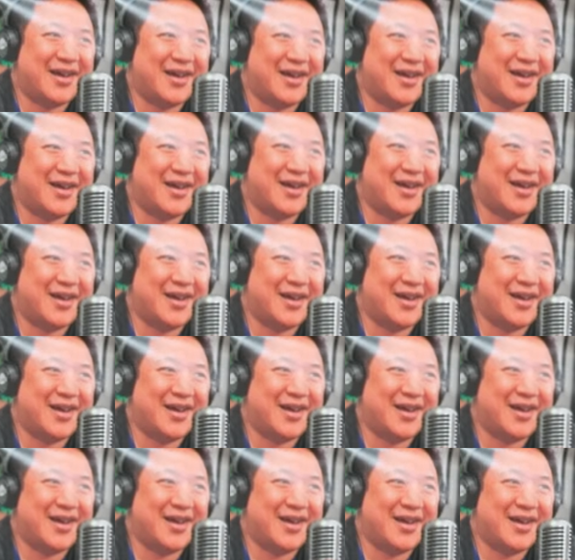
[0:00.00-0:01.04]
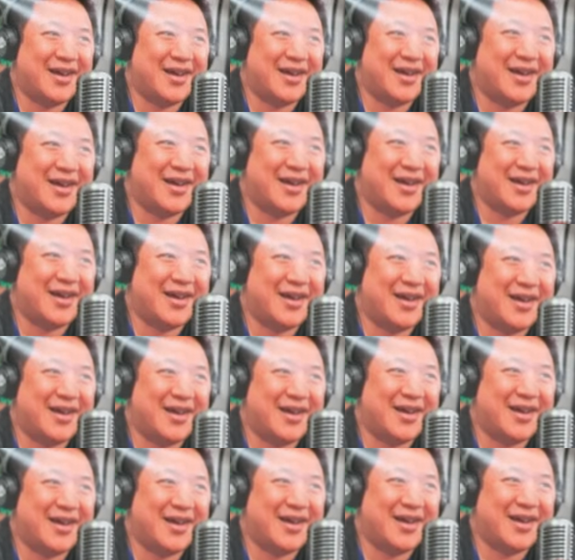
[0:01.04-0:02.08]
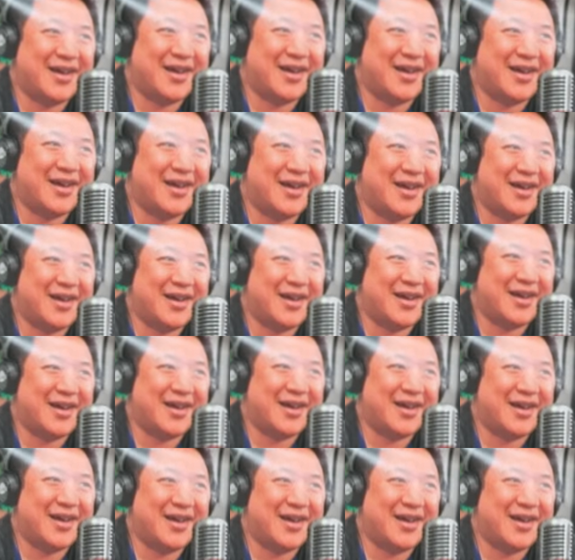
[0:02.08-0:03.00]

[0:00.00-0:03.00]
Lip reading: (silent)